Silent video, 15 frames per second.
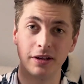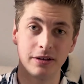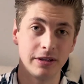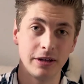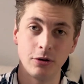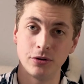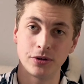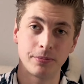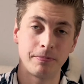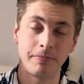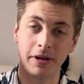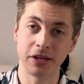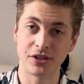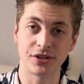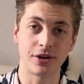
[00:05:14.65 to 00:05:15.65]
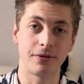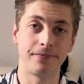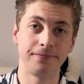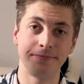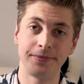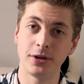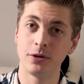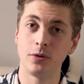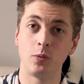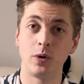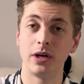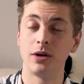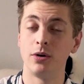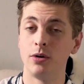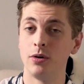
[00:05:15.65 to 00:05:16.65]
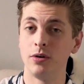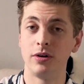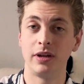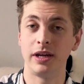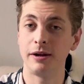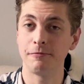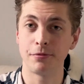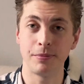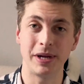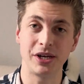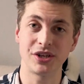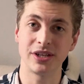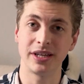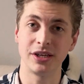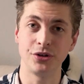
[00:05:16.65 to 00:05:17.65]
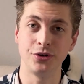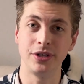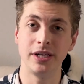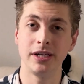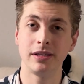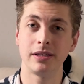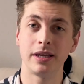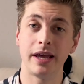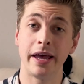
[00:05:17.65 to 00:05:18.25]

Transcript: Those pages are filled with all the information that you need.